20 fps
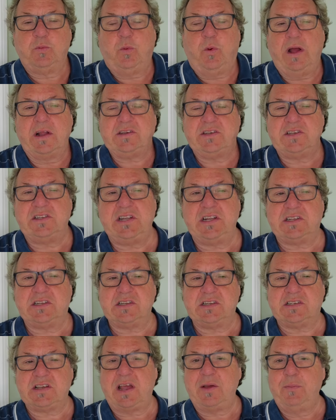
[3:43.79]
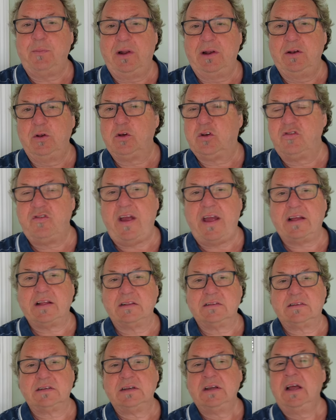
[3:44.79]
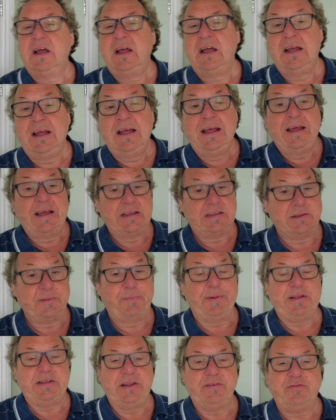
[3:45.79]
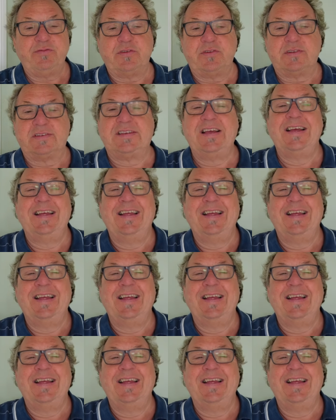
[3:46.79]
why do you stick to the same one and look around? It's a big difference.